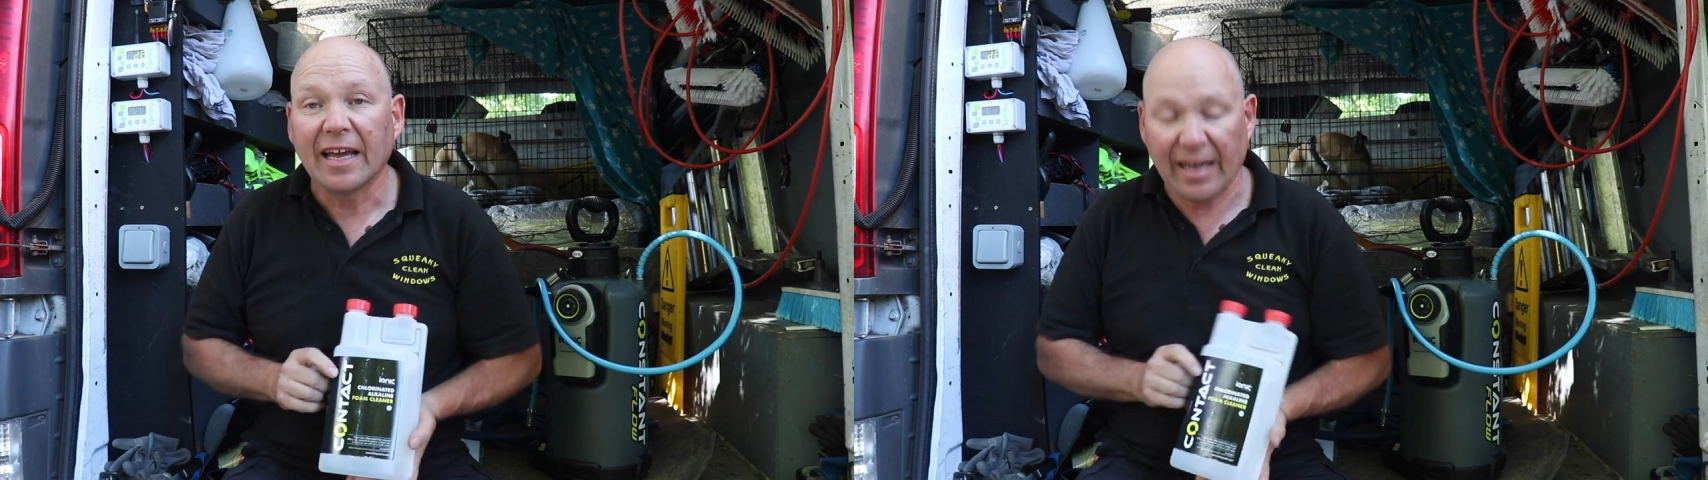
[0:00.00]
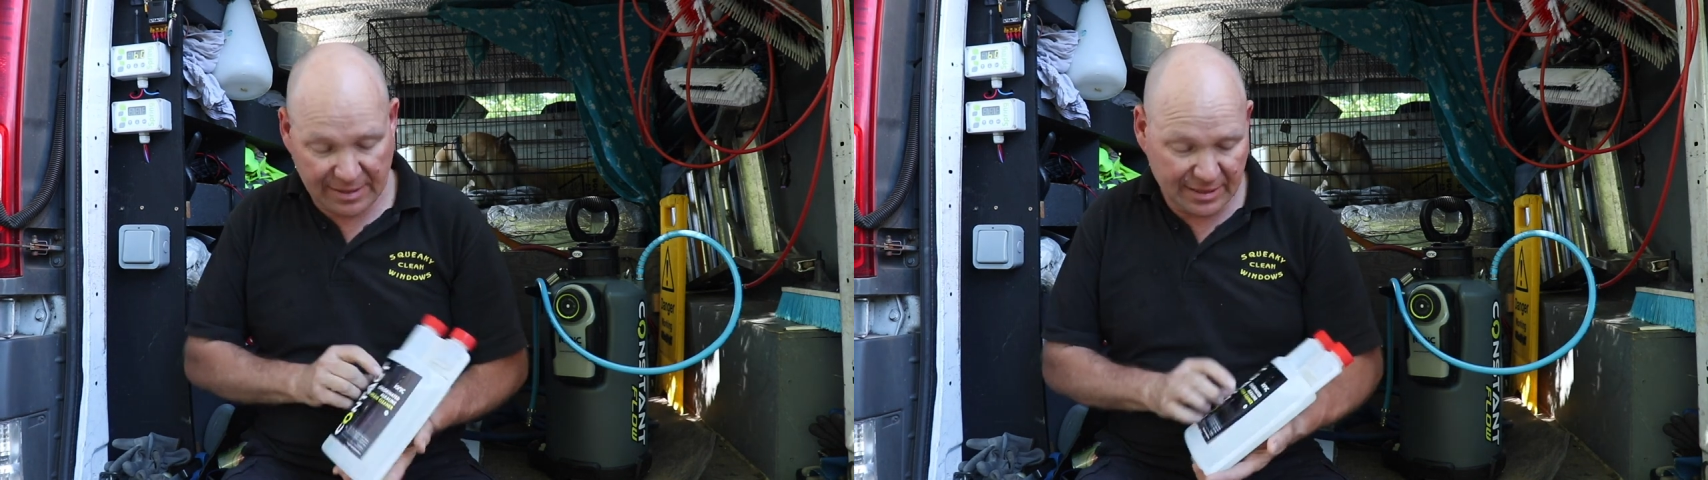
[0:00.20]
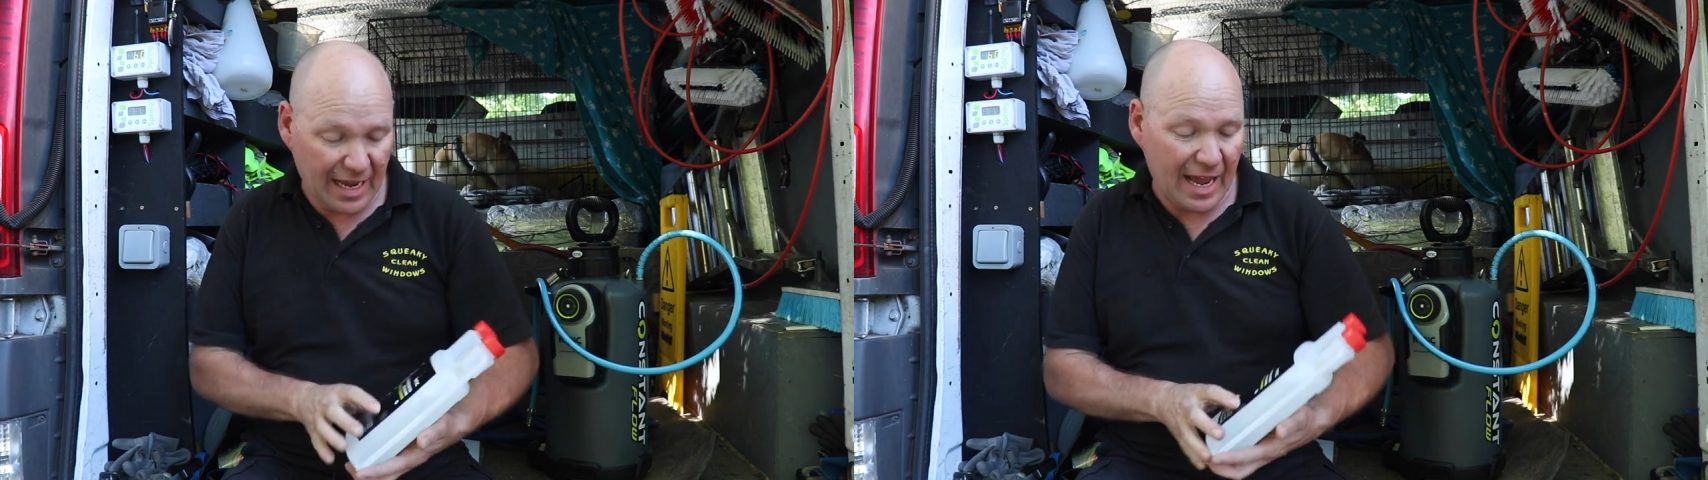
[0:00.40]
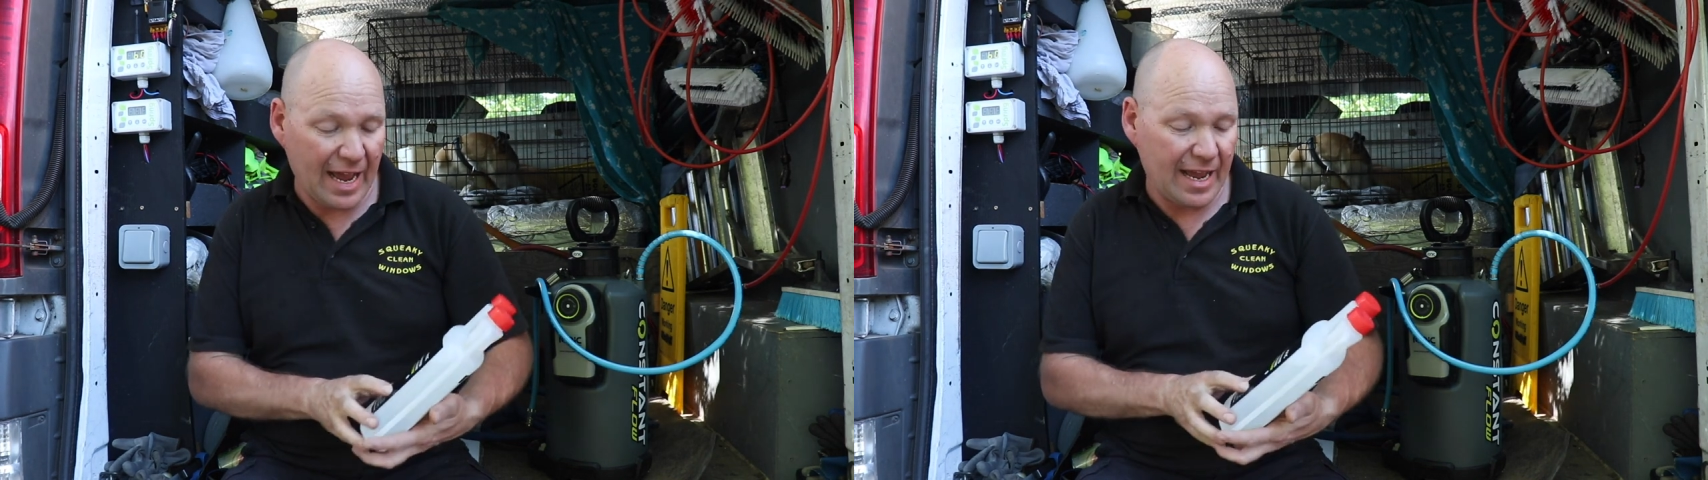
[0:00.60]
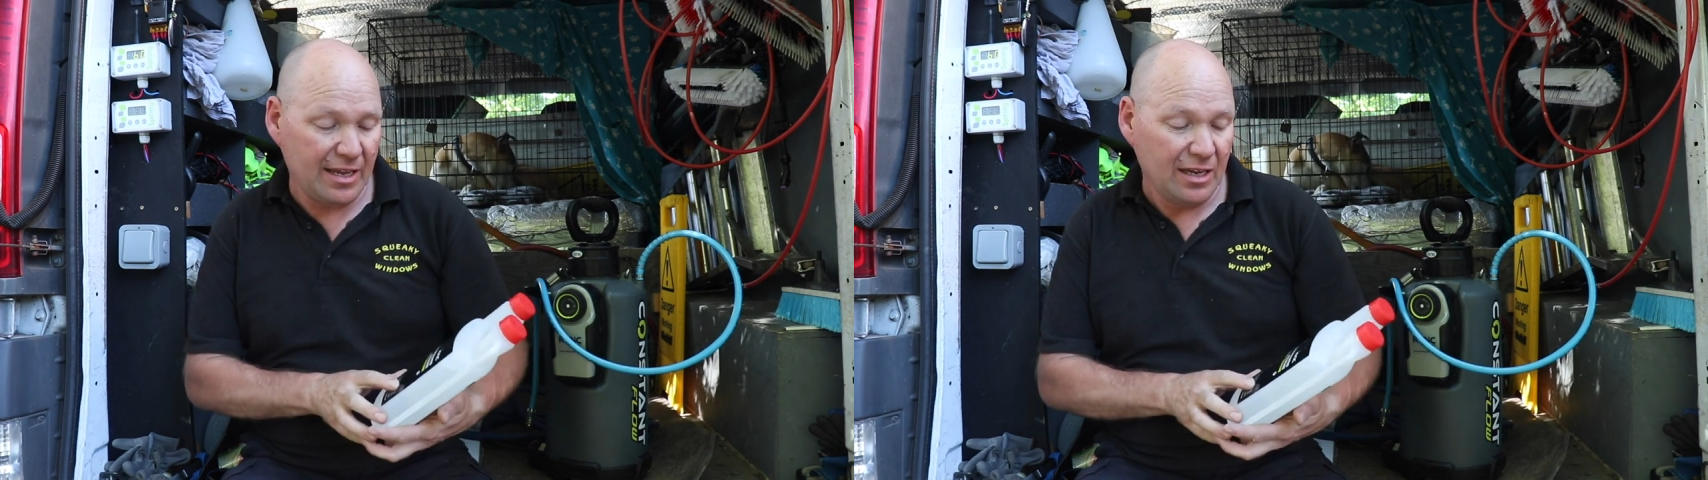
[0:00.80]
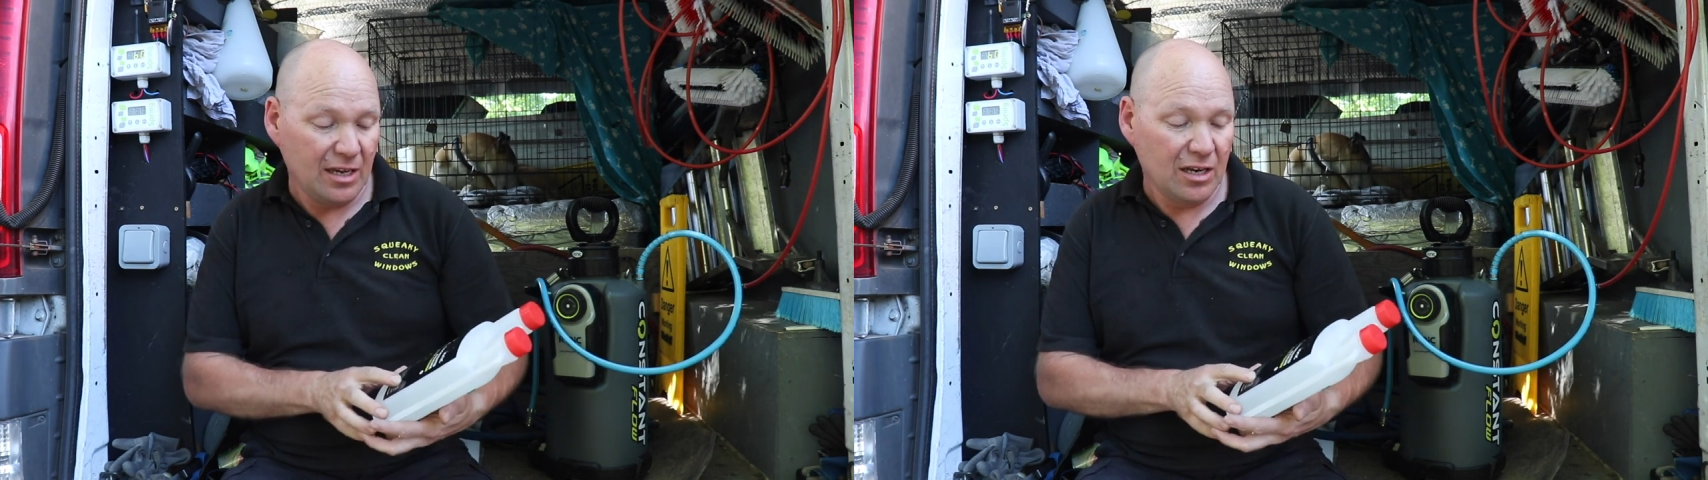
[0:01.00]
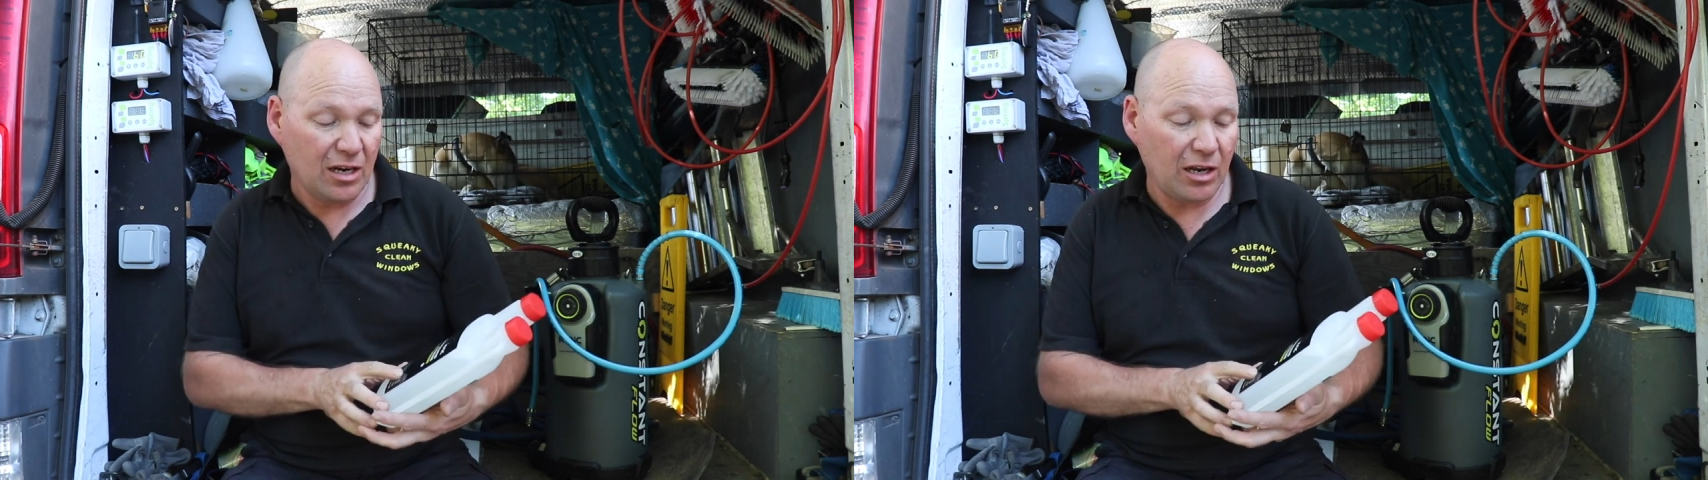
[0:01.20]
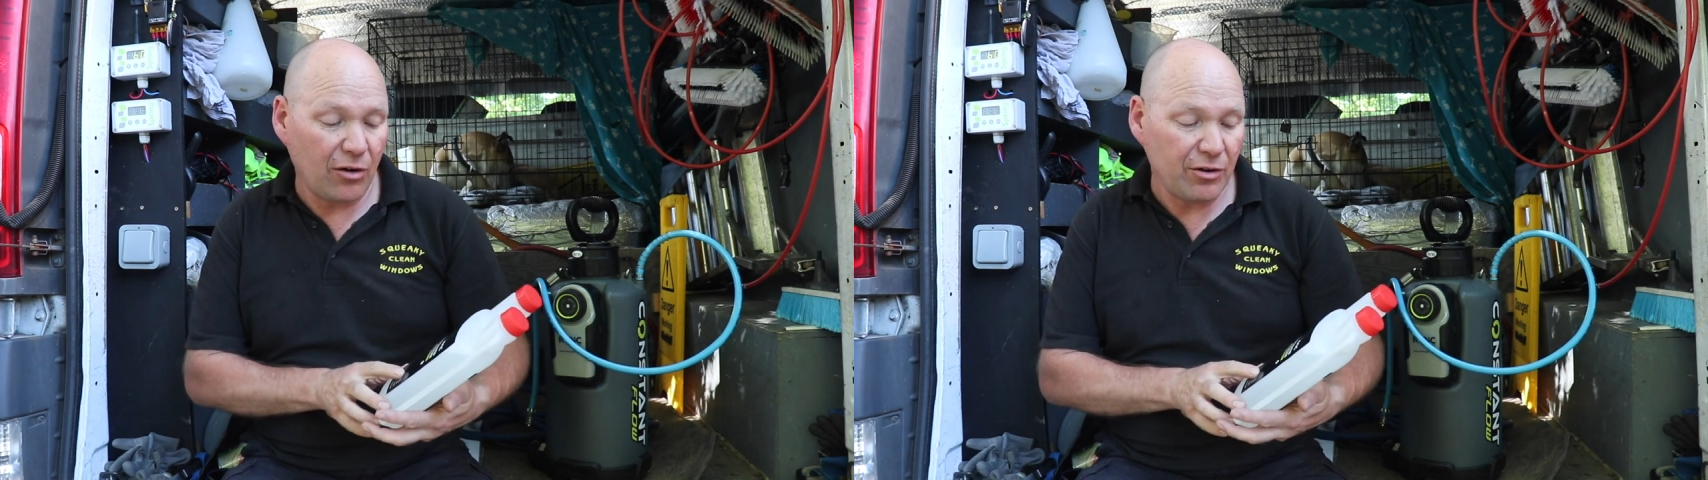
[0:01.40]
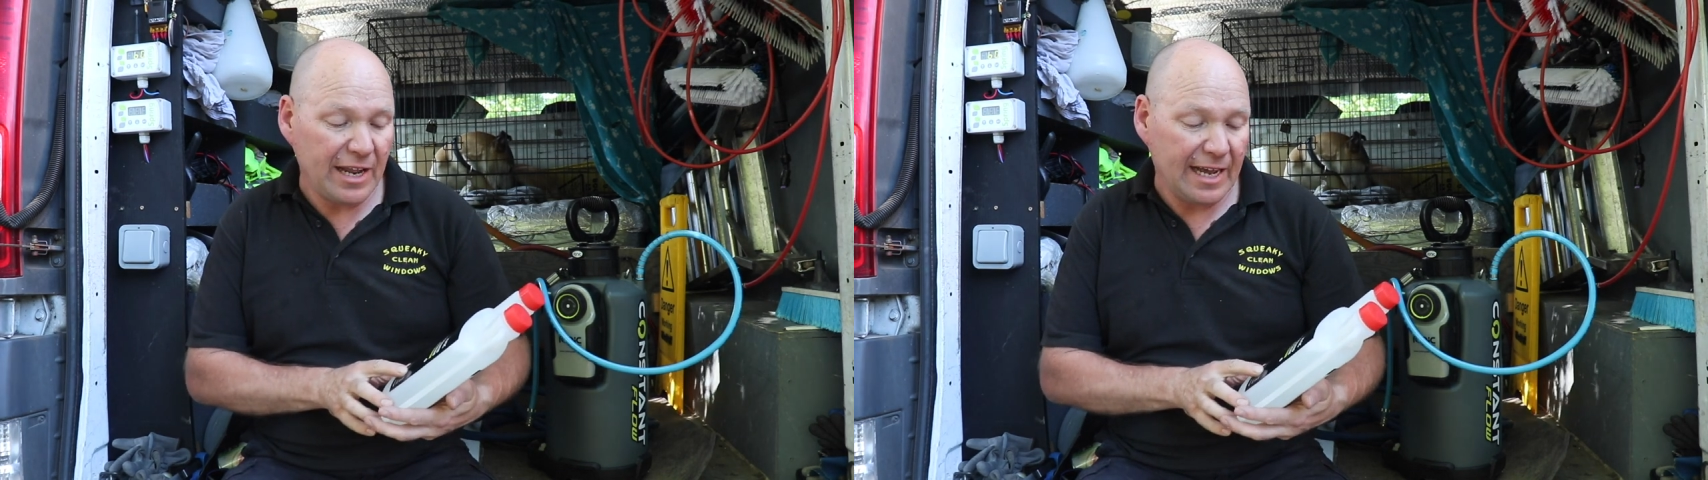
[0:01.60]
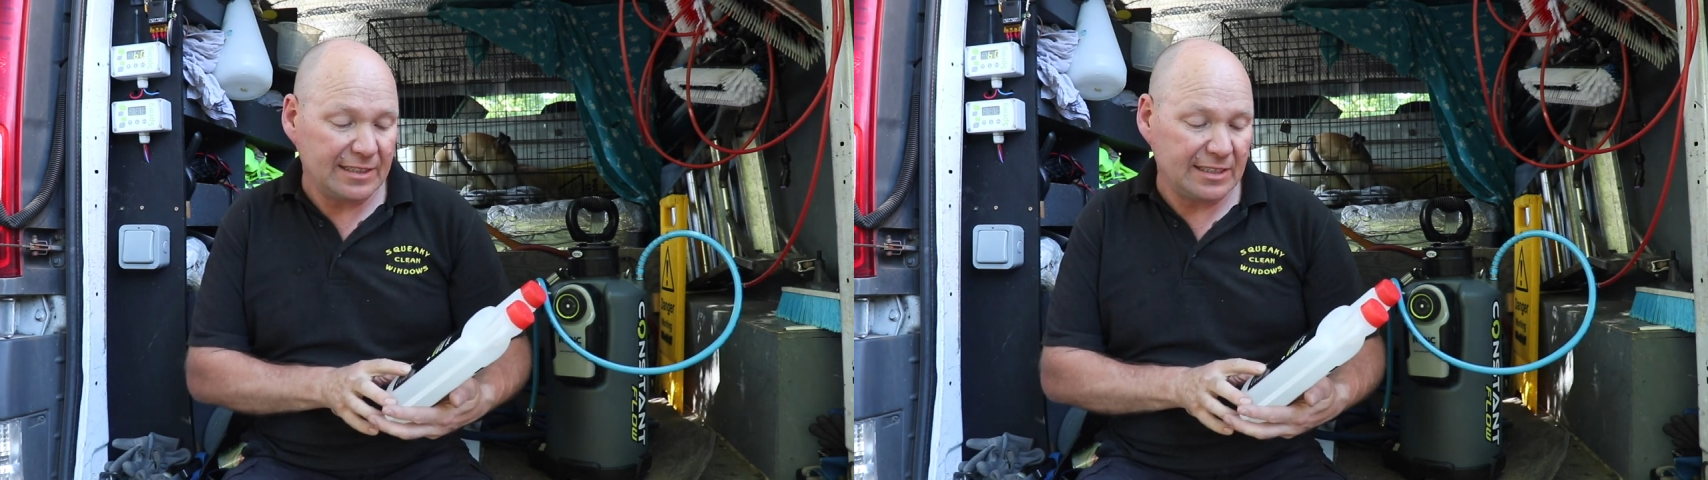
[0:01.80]
It's a
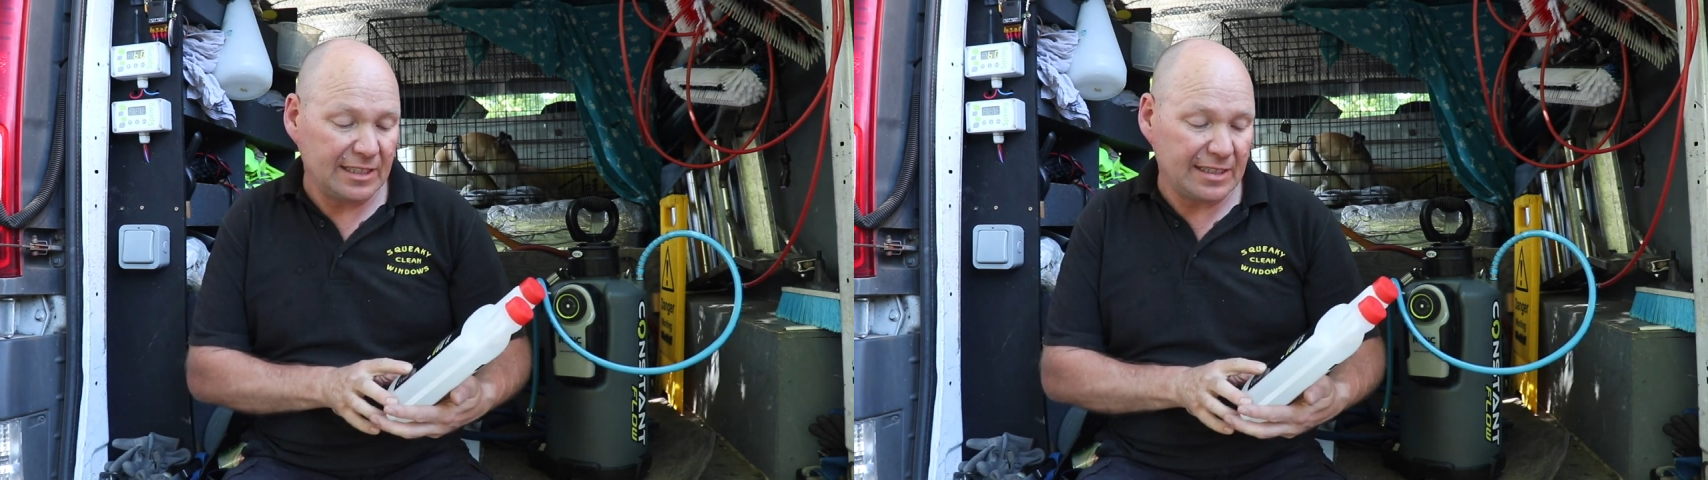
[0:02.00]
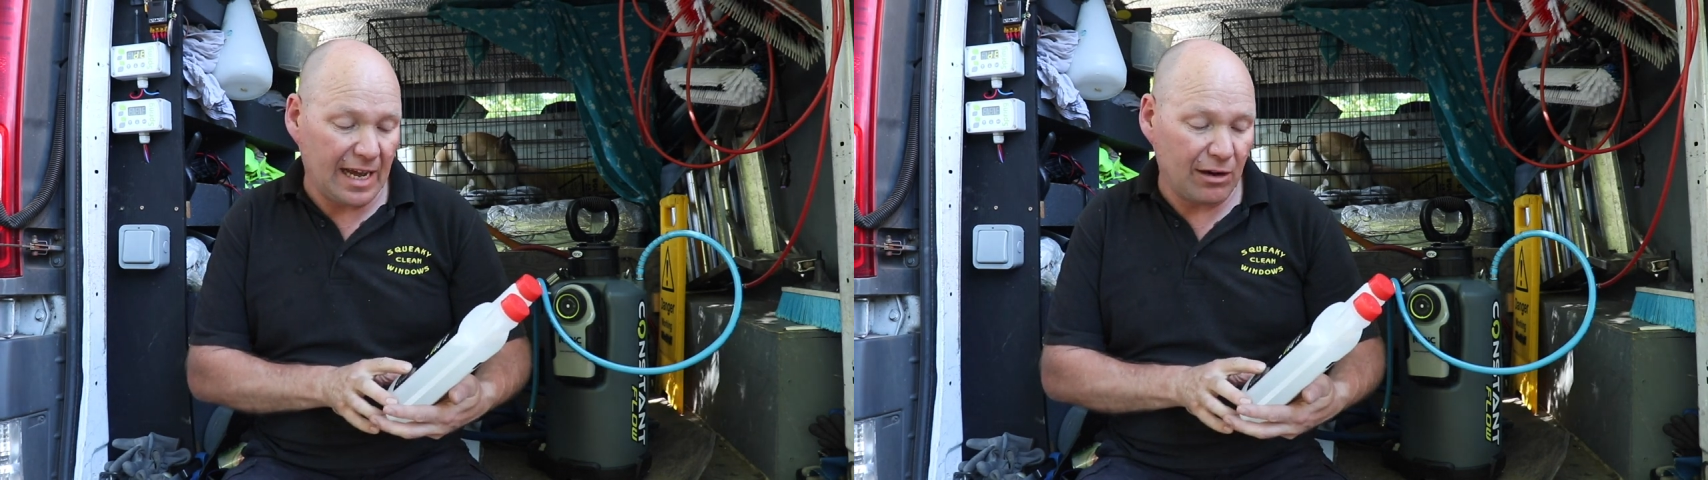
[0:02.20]
chlorinated